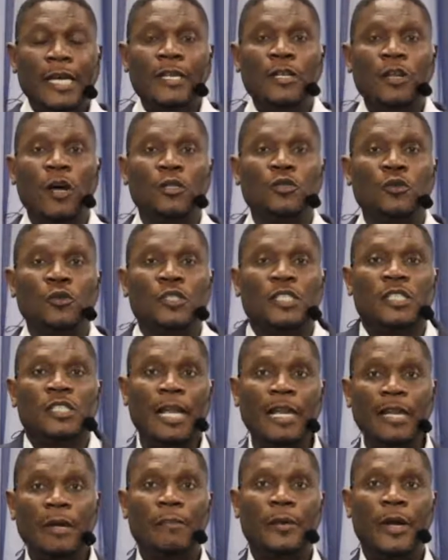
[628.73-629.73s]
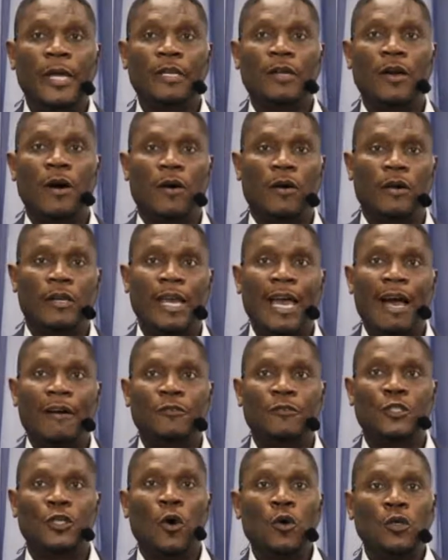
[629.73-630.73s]
not to celebrate God. They have
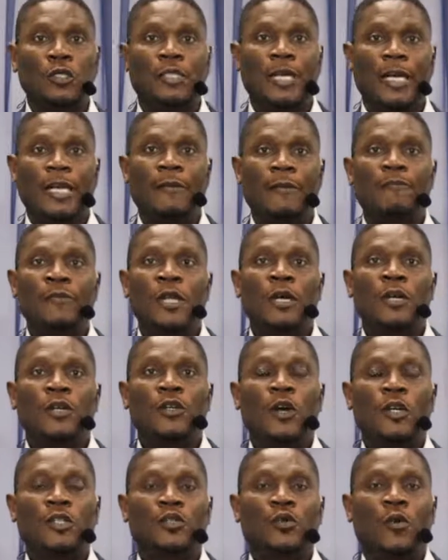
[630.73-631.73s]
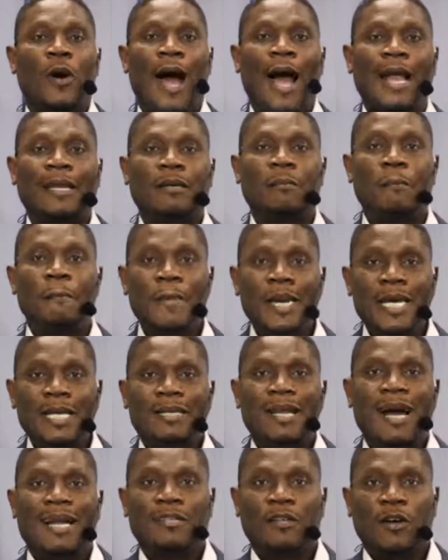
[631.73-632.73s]
chosen not to admit
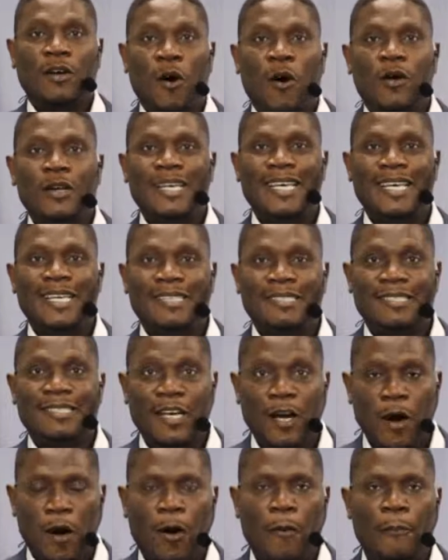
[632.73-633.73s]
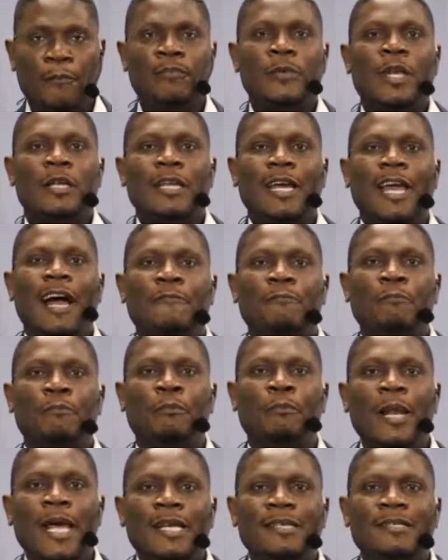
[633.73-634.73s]
that God is God. They have
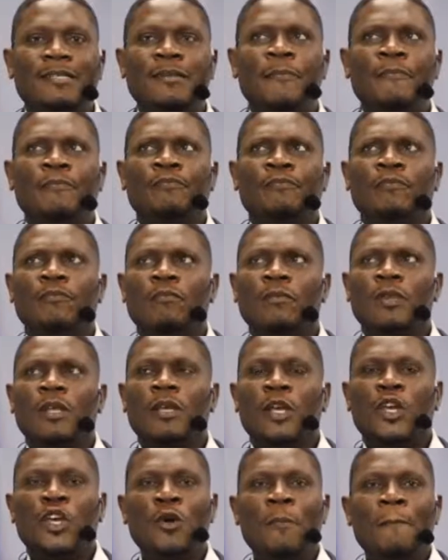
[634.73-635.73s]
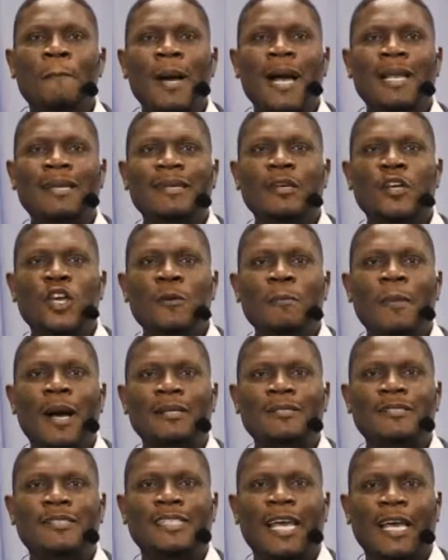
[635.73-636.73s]
placed human, human
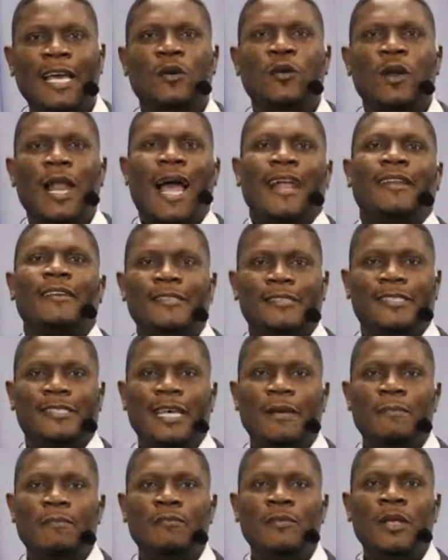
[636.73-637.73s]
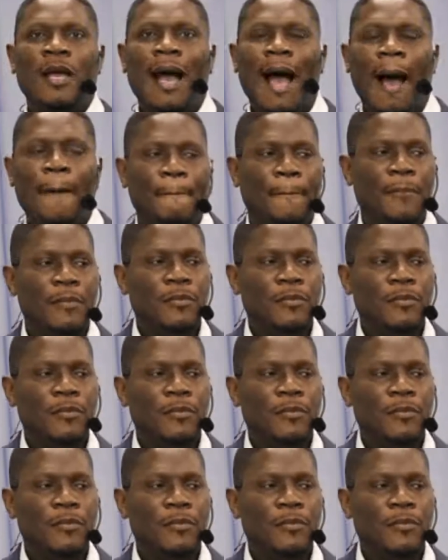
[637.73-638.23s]
secularism ab-